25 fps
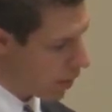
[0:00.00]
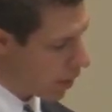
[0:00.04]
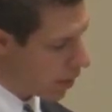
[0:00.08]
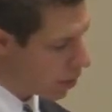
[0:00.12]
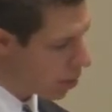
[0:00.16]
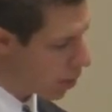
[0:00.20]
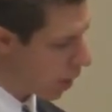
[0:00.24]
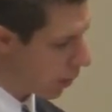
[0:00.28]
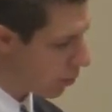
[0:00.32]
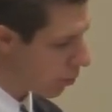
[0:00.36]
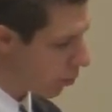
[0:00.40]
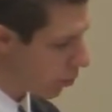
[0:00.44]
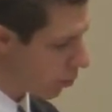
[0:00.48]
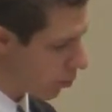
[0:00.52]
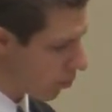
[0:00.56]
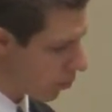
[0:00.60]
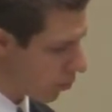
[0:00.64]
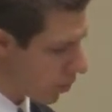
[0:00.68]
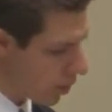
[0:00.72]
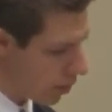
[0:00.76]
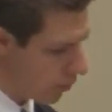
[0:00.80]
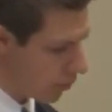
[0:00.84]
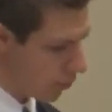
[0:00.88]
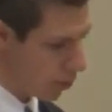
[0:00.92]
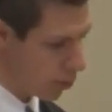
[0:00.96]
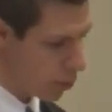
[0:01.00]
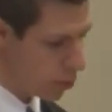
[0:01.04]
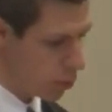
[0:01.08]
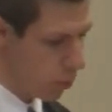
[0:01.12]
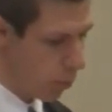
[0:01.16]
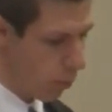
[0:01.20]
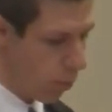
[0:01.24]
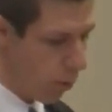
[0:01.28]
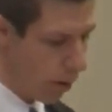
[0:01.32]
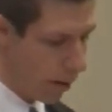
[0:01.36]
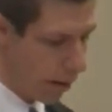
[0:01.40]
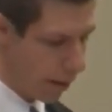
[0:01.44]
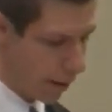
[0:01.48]
chapter 3, verse
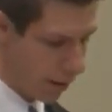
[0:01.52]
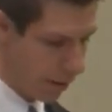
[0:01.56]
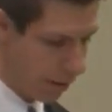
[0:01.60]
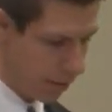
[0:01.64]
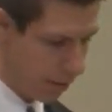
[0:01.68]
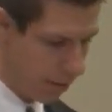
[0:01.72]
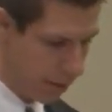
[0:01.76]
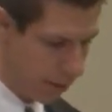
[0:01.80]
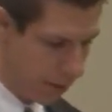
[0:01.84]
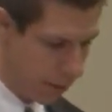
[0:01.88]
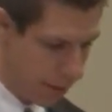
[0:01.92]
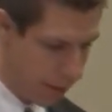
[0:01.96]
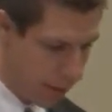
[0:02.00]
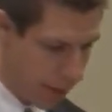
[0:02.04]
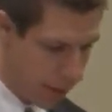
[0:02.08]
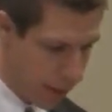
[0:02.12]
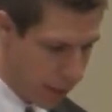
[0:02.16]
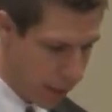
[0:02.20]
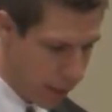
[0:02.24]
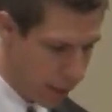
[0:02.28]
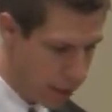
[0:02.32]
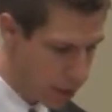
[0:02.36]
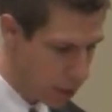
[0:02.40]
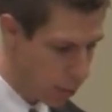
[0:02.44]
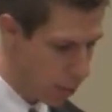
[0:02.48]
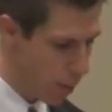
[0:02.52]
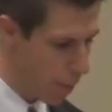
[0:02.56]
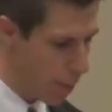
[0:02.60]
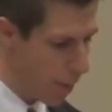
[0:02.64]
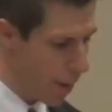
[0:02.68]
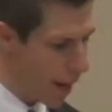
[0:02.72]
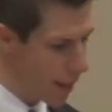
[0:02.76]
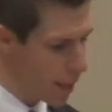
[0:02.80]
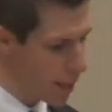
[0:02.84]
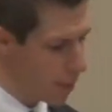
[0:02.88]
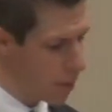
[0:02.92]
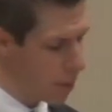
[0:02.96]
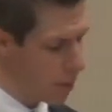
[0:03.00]
1. He says,
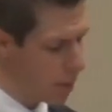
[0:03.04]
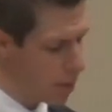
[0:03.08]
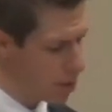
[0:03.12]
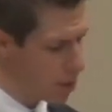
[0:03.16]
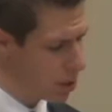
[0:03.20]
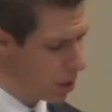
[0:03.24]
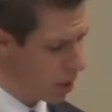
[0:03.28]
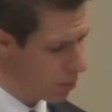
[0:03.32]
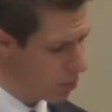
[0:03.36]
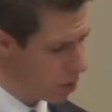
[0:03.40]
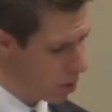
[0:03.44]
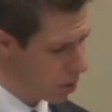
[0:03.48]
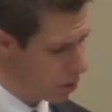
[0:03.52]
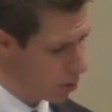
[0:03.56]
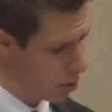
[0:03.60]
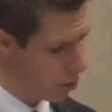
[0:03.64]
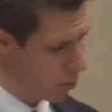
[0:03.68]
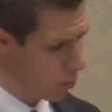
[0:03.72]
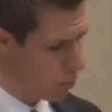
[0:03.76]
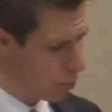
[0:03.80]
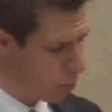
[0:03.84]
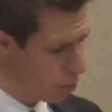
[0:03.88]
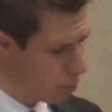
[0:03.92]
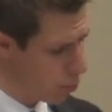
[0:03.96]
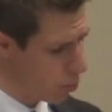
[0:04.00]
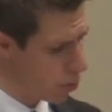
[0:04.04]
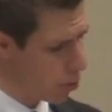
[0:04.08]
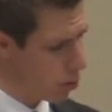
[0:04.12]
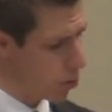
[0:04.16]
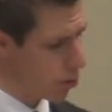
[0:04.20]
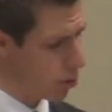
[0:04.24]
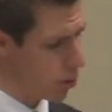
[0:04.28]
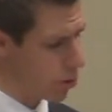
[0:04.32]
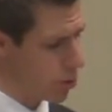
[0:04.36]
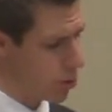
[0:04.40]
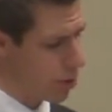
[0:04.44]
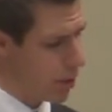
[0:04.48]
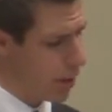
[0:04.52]
Remind them to be subject to
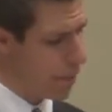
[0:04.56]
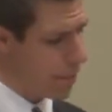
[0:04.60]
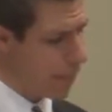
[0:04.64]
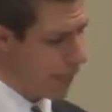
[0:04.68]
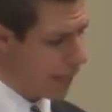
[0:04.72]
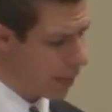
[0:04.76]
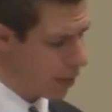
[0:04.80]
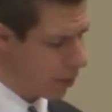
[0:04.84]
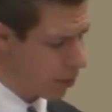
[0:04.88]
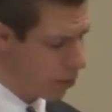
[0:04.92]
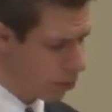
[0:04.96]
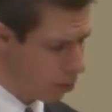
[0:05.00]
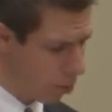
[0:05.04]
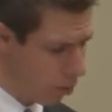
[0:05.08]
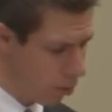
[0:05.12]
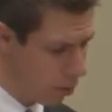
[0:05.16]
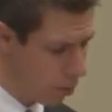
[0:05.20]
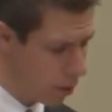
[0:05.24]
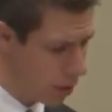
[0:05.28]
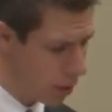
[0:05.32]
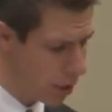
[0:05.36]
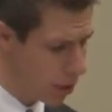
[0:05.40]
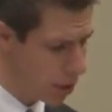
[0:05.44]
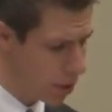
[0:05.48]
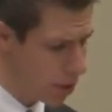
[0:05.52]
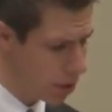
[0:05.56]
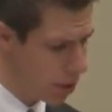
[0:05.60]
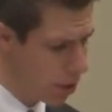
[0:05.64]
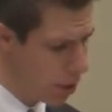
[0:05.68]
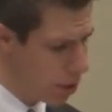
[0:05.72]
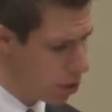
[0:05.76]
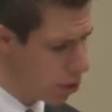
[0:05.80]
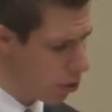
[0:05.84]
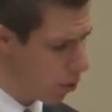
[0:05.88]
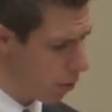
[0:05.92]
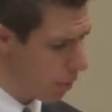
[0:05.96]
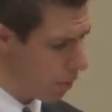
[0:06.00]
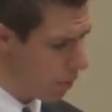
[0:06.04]
rulers and authorities,
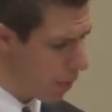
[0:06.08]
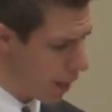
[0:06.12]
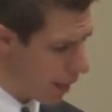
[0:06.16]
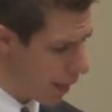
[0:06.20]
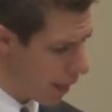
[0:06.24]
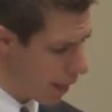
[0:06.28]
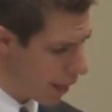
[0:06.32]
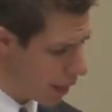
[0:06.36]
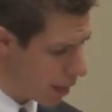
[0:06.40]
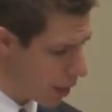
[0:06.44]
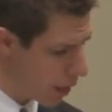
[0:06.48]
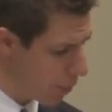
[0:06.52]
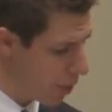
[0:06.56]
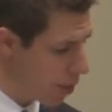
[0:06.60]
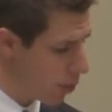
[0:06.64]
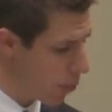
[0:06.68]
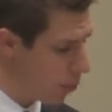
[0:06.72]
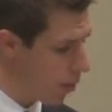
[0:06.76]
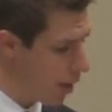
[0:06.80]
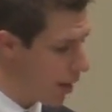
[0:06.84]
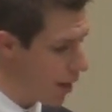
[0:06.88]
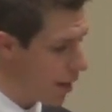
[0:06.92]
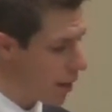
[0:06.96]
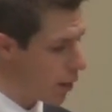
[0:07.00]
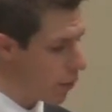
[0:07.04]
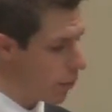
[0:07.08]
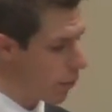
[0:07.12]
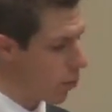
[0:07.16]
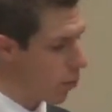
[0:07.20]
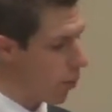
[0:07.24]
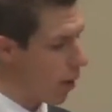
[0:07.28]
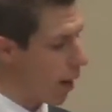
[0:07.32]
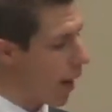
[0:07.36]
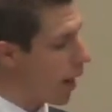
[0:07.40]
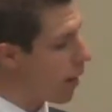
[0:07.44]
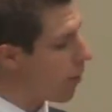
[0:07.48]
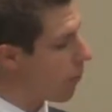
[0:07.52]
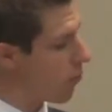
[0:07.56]
to obey and to be ready
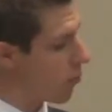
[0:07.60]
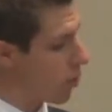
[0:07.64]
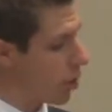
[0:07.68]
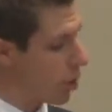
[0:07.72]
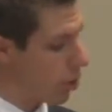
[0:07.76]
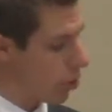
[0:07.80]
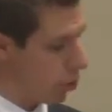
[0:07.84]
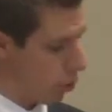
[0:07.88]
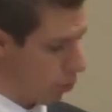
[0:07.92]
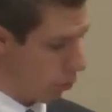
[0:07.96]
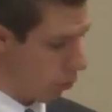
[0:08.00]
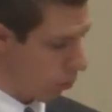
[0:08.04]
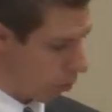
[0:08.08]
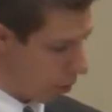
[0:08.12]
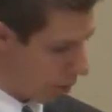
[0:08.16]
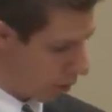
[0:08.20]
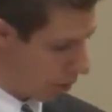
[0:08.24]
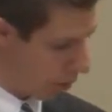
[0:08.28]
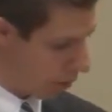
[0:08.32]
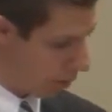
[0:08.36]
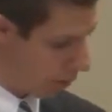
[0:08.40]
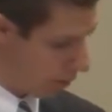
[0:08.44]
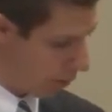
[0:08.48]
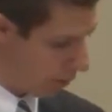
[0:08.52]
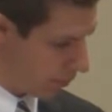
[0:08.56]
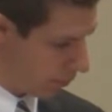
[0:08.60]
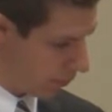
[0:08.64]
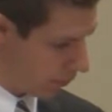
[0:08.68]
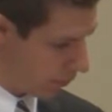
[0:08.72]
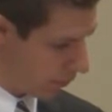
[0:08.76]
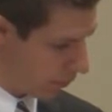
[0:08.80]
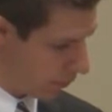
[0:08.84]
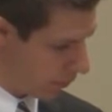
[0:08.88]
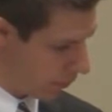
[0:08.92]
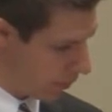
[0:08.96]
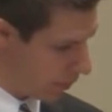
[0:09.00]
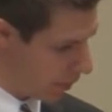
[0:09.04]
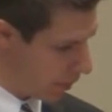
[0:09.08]
for every good work.
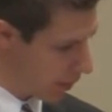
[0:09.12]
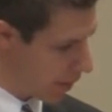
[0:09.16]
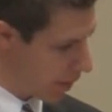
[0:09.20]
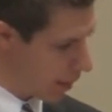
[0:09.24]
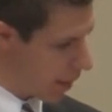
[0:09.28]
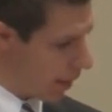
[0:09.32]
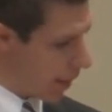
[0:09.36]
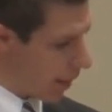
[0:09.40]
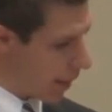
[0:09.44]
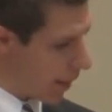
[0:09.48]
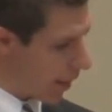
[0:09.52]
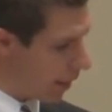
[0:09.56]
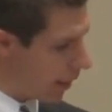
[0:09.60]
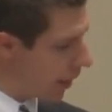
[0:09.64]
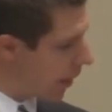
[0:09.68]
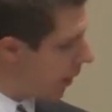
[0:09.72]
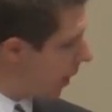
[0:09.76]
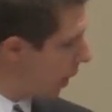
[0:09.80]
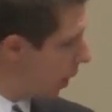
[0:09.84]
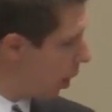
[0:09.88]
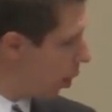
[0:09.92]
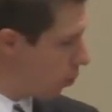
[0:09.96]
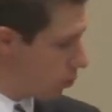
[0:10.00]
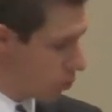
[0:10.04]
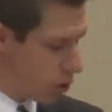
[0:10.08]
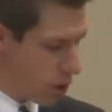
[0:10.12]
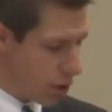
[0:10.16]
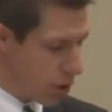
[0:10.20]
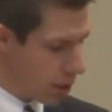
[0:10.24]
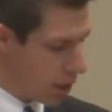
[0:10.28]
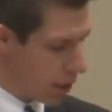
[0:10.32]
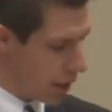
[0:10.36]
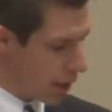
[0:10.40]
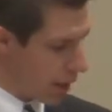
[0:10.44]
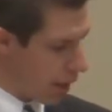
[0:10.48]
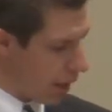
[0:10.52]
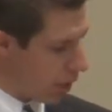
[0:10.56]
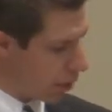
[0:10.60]
And again, he goes into
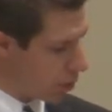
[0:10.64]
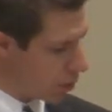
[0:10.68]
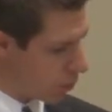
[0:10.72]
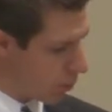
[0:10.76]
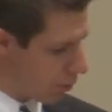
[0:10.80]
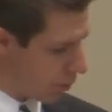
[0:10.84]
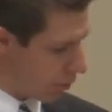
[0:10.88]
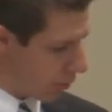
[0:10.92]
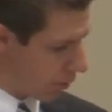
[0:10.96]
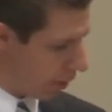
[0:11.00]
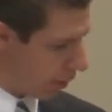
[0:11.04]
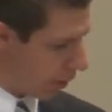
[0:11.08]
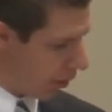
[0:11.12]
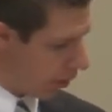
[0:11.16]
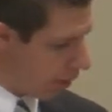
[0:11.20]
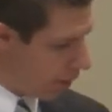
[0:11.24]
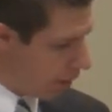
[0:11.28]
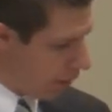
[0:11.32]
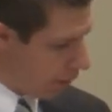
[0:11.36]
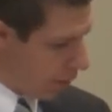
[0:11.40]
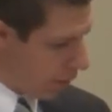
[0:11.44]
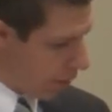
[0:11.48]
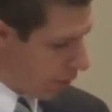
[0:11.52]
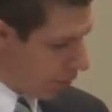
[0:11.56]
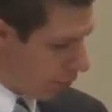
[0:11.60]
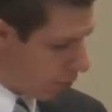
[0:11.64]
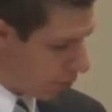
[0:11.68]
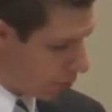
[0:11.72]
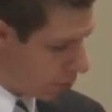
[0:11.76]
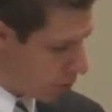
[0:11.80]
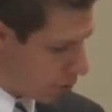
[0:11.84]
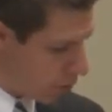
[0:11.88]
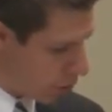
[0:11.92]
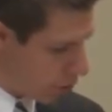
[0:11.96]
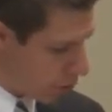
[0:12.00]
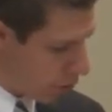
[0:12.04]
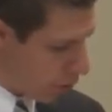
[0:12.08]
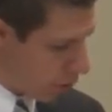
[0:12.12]
the gospel in
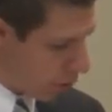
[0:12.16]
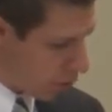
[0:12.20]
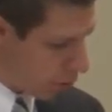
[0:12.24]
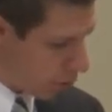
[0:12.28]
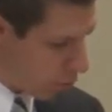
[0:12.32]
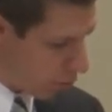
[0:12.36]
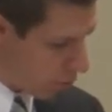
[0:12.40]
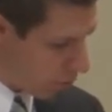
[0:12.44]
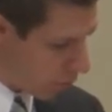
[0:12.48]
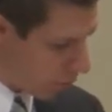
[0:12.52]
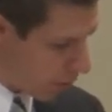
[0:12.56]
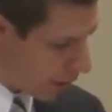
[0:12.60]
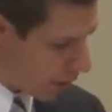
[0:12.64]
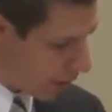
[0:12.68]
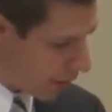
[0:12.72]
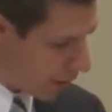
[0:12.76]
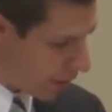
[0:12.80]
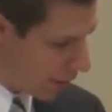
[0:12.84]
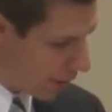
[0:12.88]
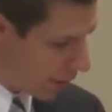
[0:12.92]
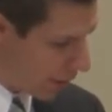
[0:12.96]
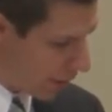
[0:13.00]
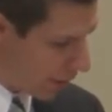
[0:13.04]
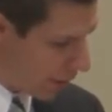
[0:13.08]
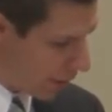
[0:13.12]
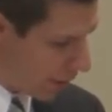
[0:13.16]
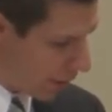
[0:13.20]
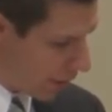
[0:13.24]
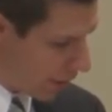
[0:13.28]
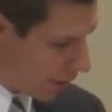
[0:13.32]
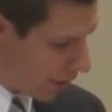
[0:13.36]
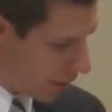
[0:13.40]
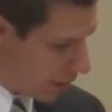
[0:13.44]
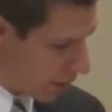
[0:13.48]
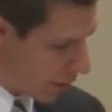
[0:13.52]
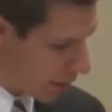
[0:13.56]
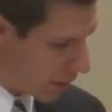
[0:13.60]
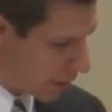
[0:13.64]
verses 3 to